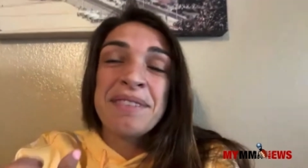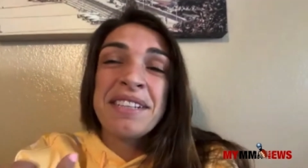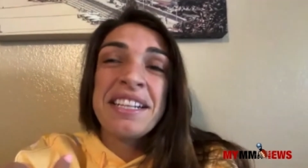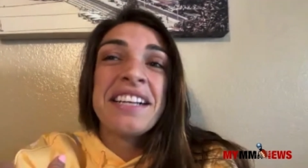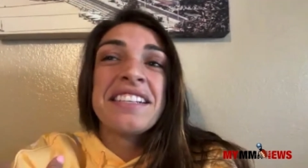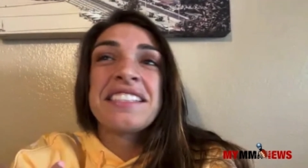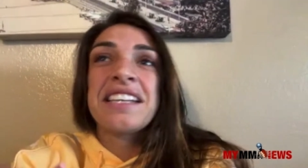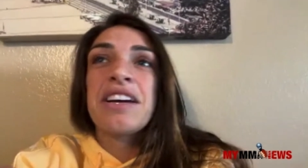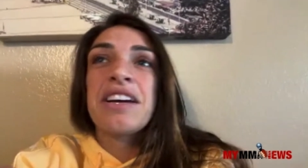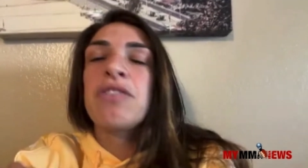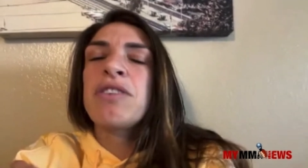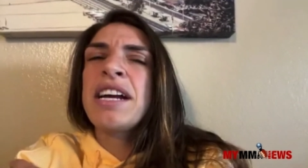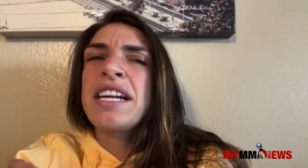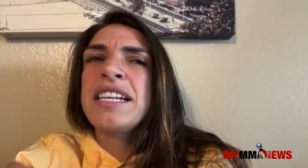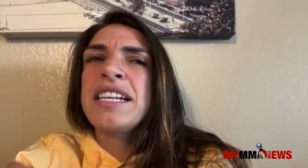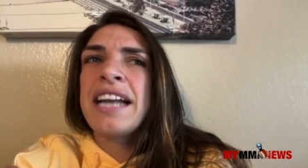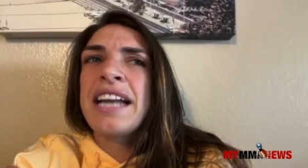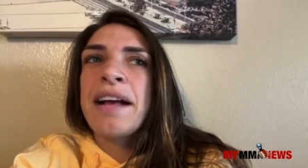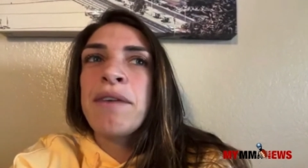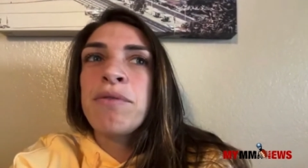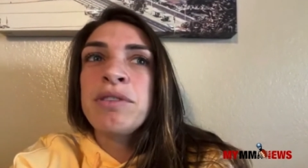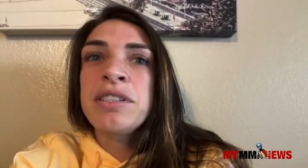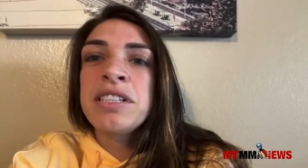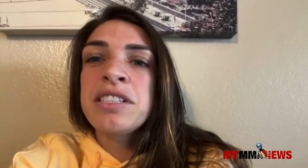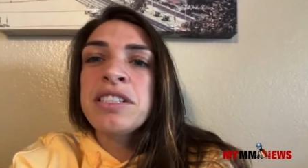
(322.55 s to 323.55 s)
And I said, okay, did
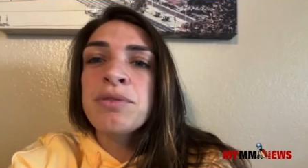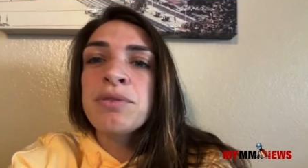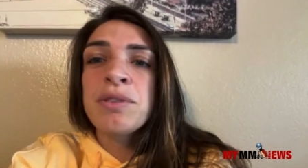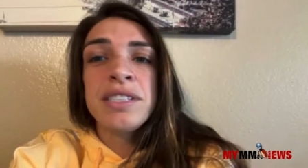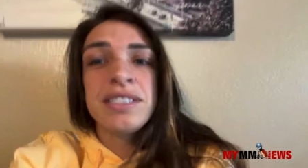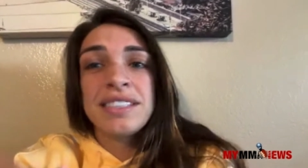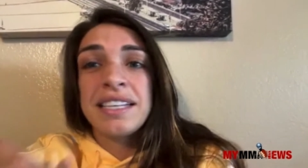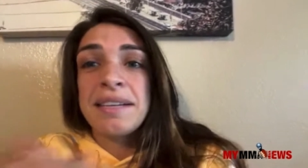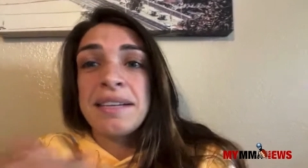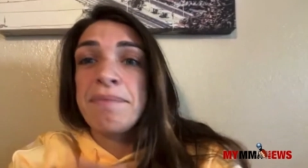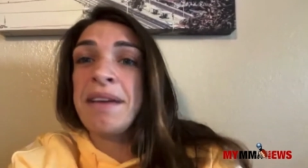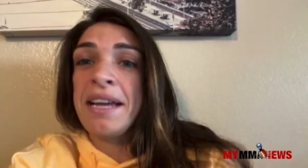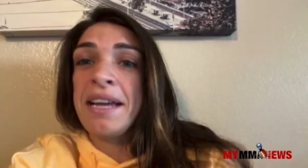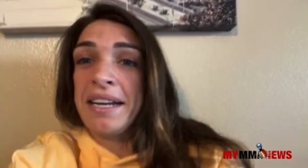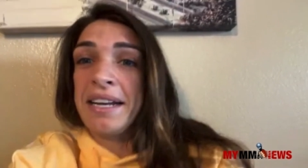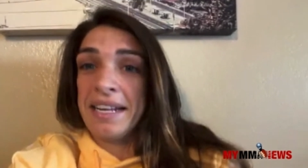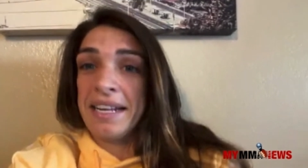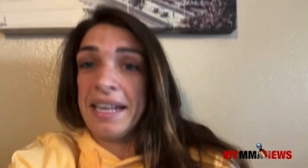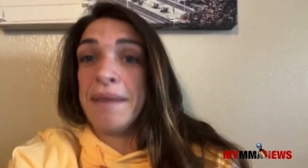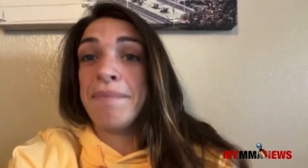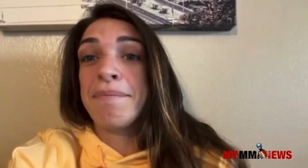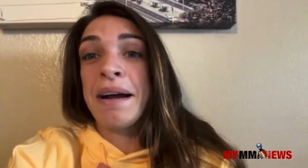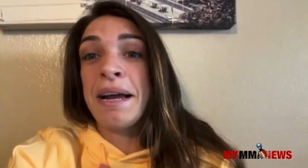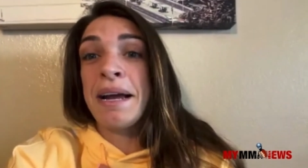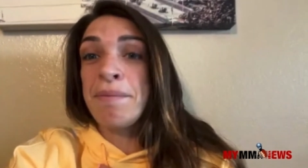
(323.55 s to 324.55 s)
I win this one? He's like, man,
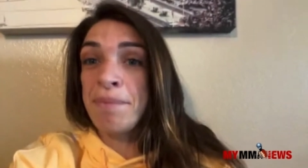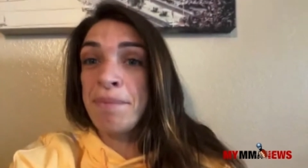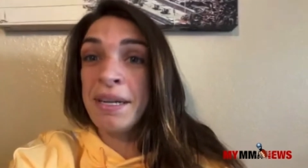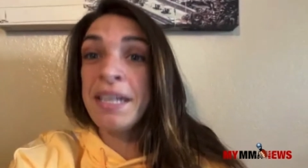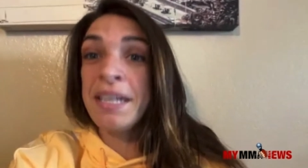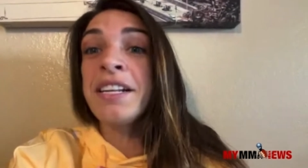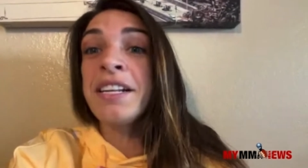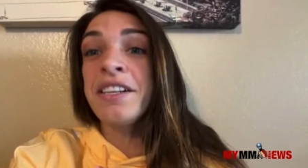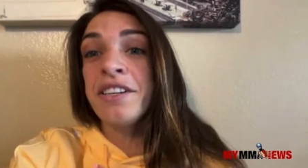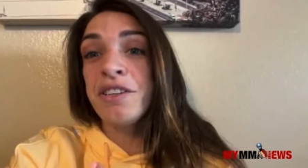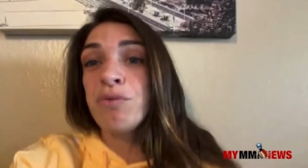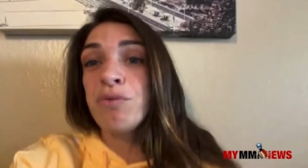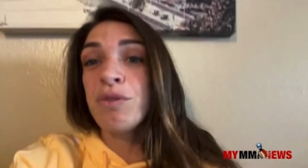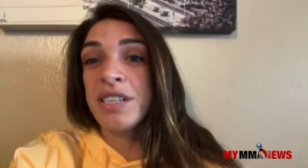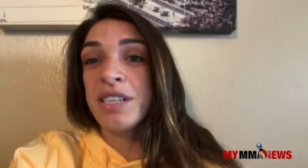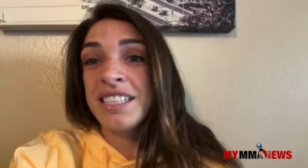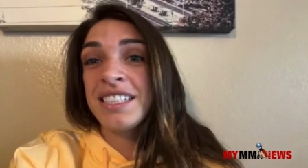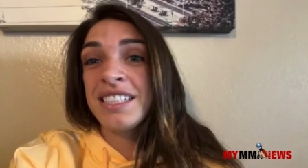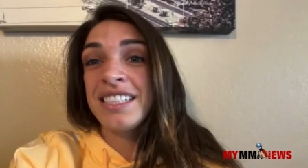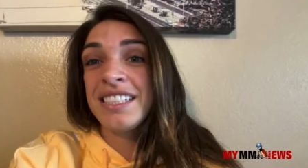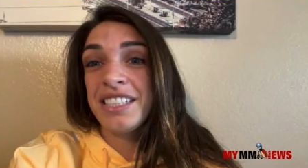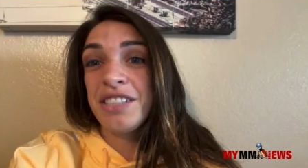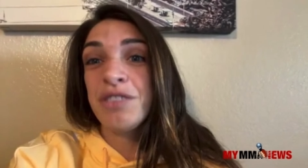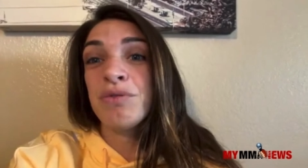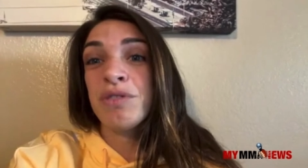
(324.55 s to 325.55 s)
in my opinion, you won,
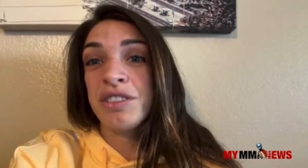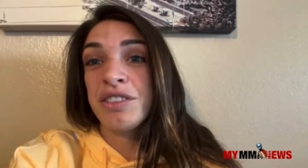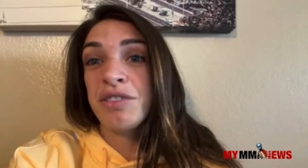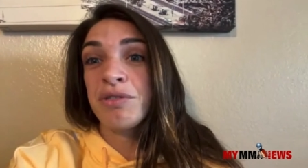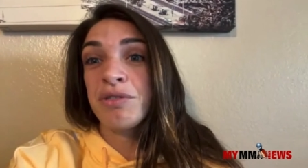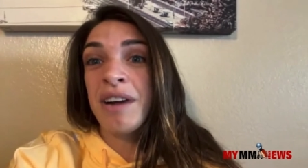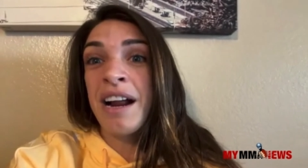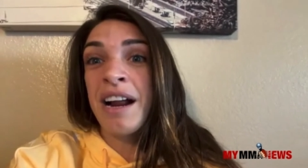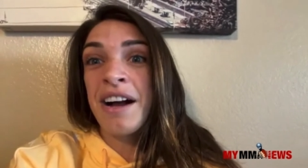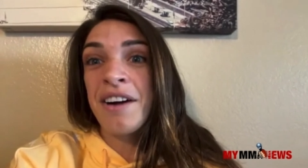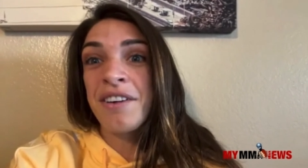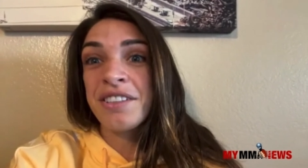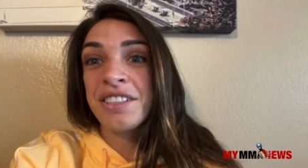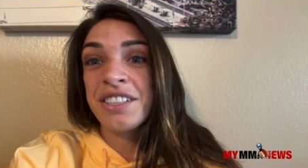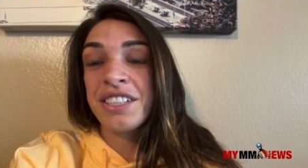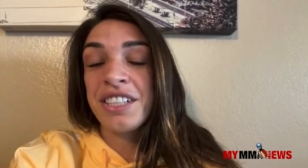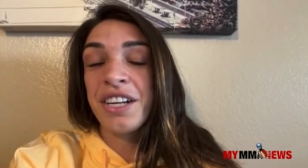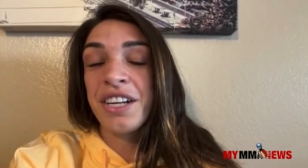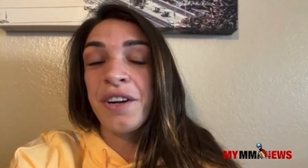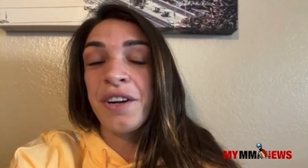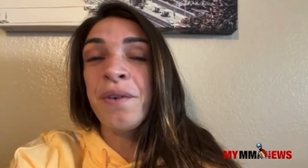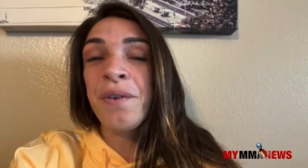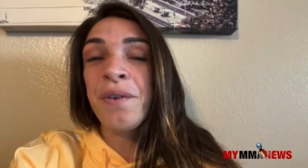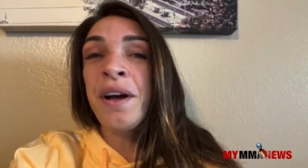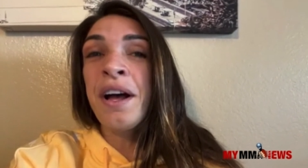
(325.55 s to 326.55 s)
you won the round, you
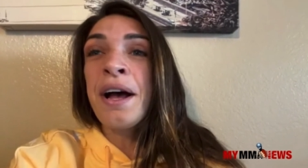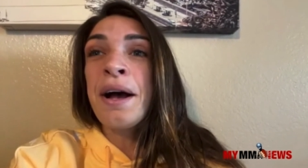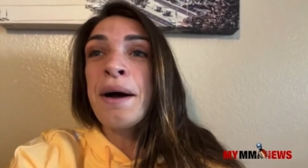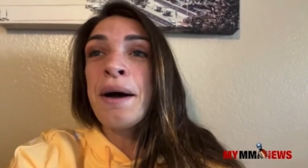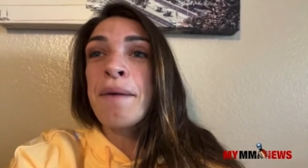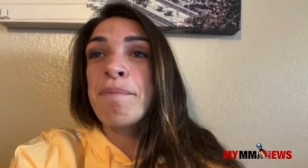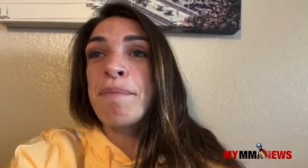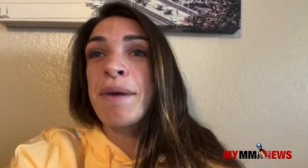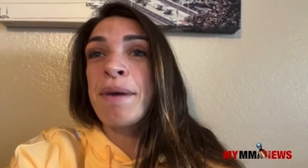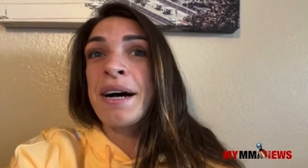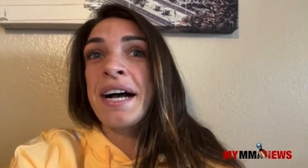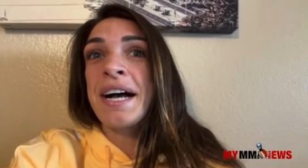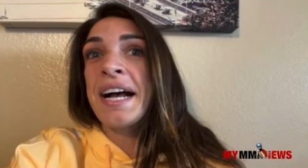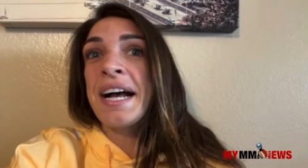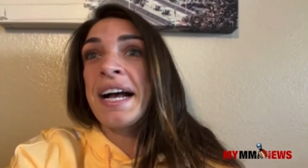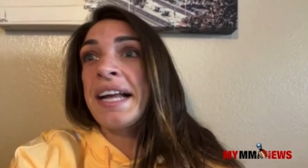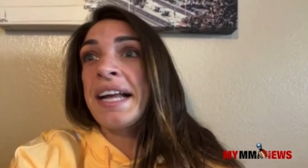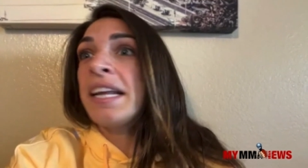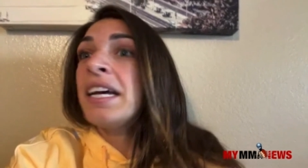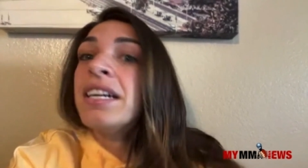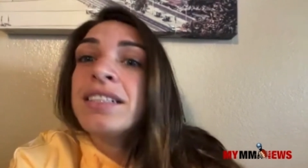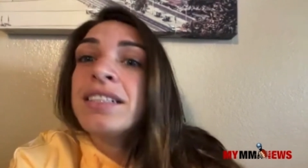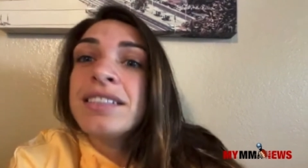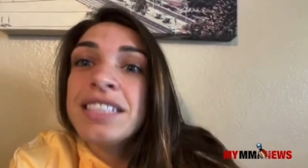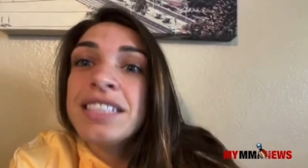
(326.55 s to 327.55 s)
know. Mm. But
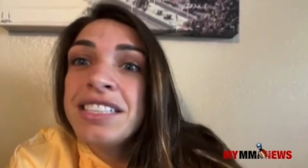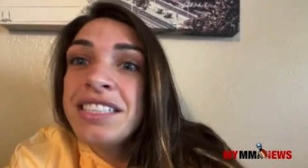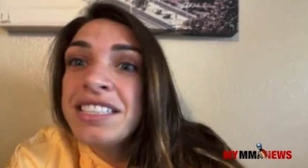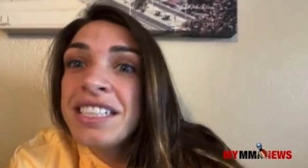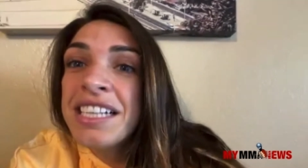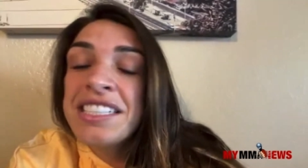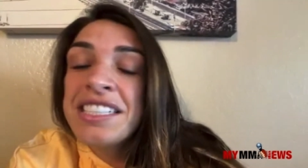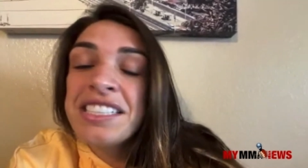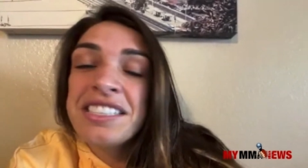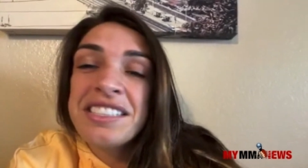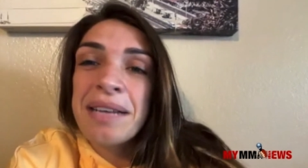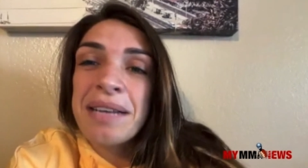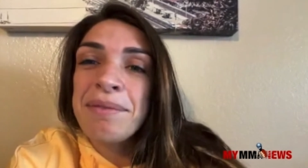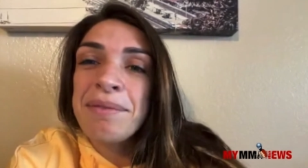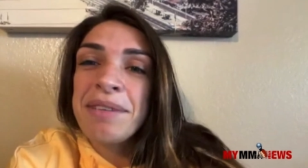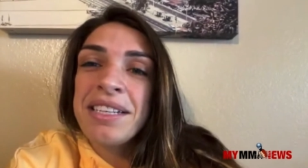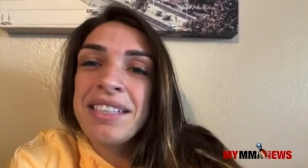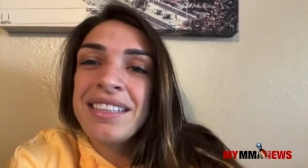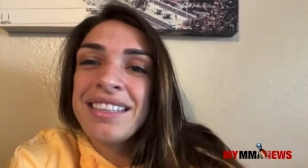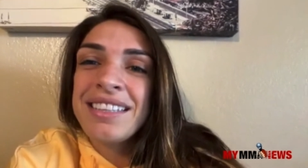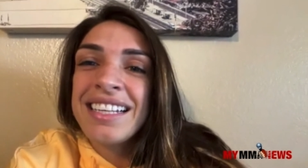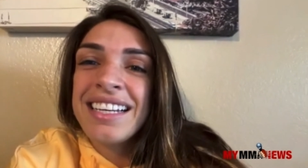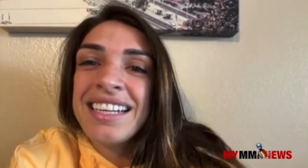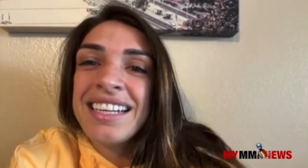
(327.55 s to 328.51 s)
the judges, I mean,